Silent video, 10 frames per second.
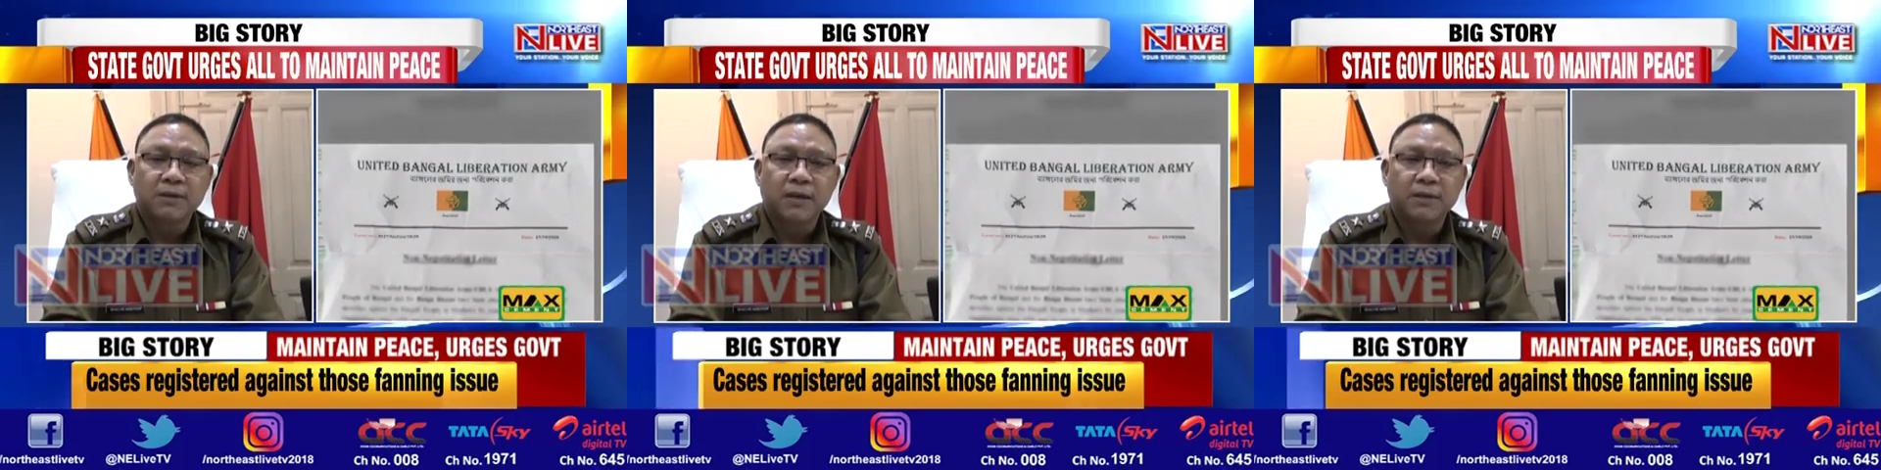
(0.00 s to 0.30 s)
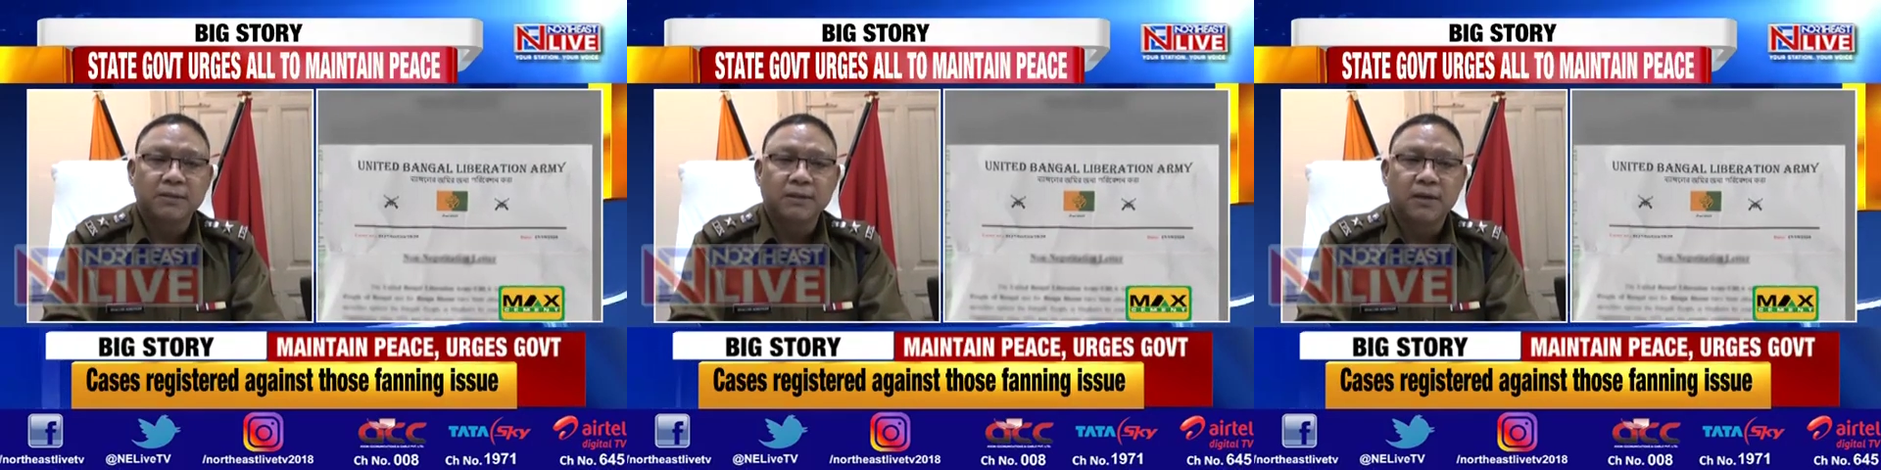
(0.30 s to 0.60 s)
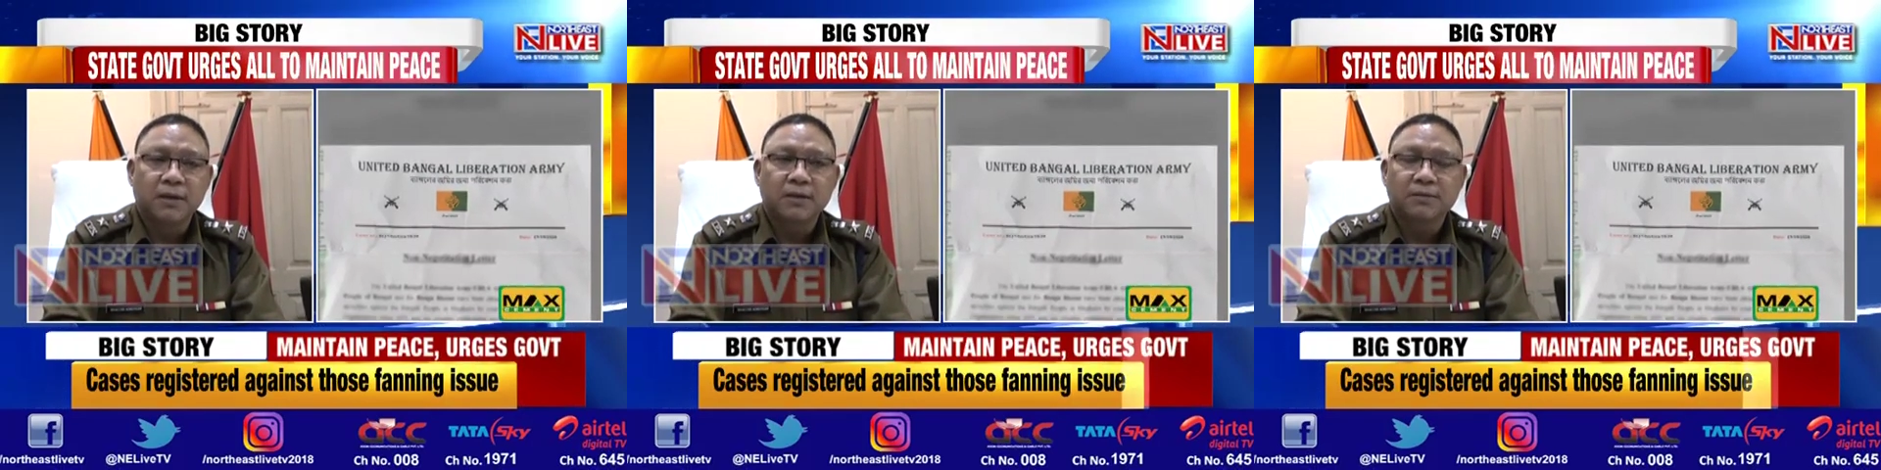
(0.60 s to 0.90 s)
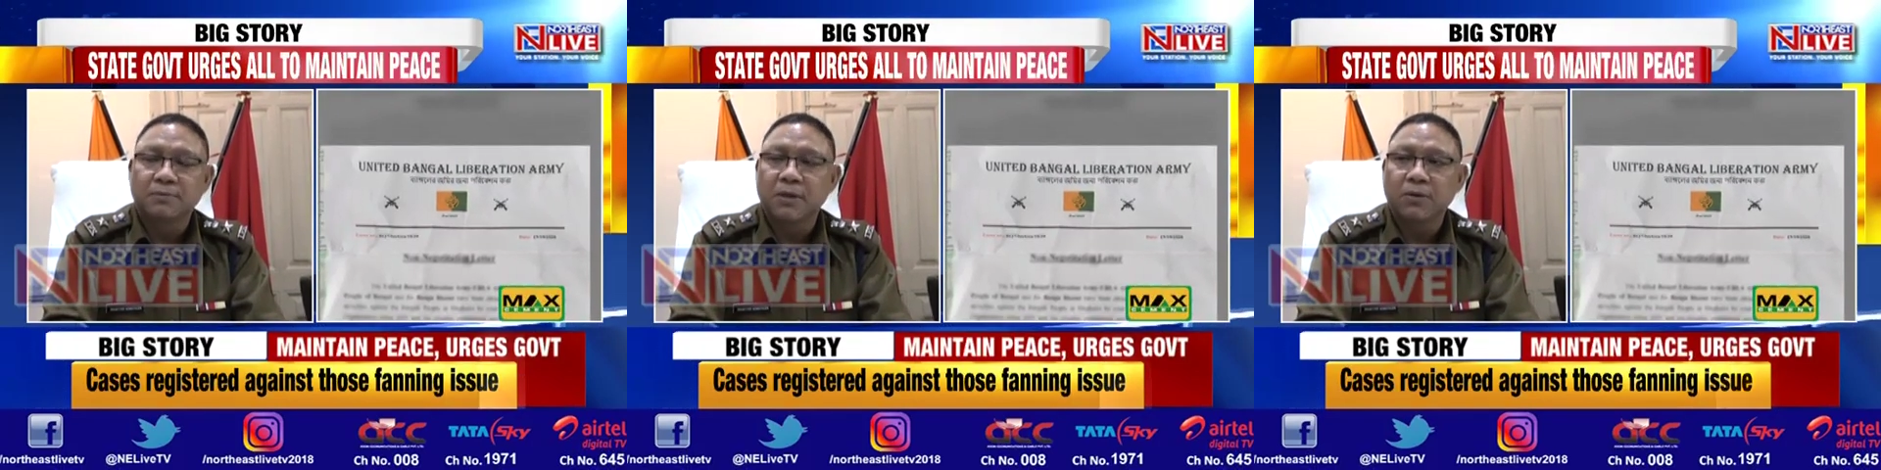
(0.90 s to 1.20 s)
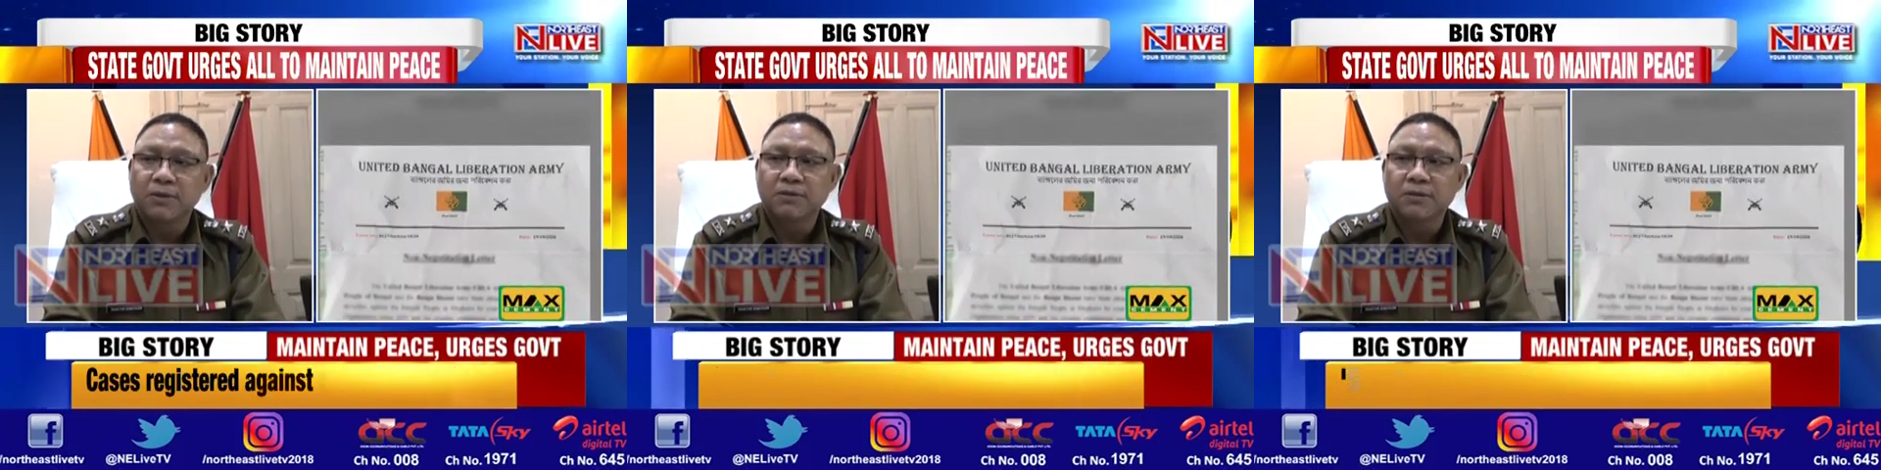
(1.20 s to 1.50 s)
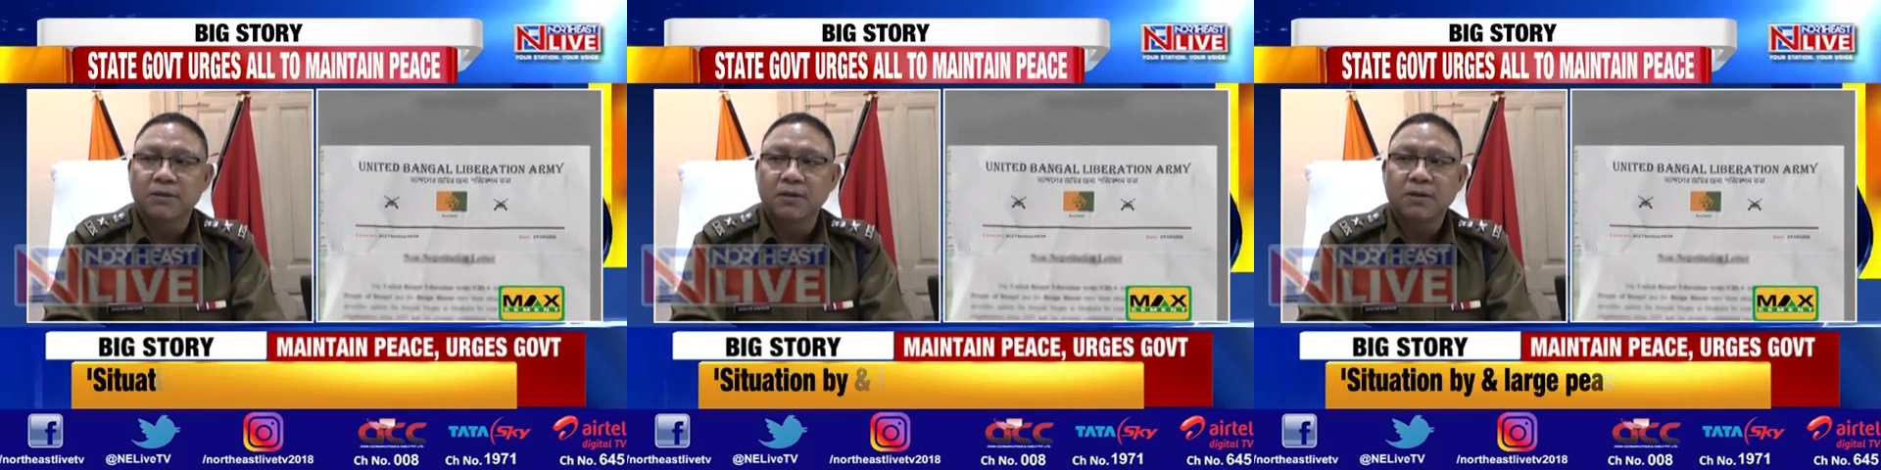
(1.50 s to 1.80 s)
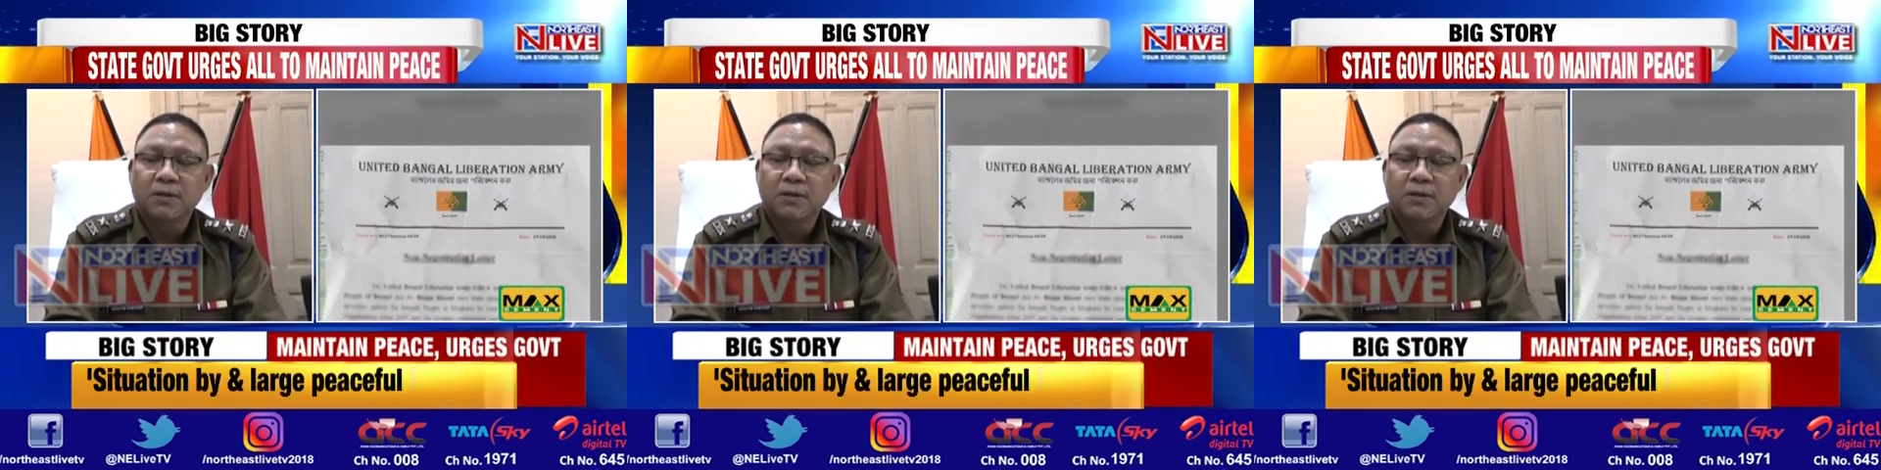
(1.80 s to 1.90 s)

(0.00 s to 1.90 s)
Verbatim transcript: And uh, as so now it is uh,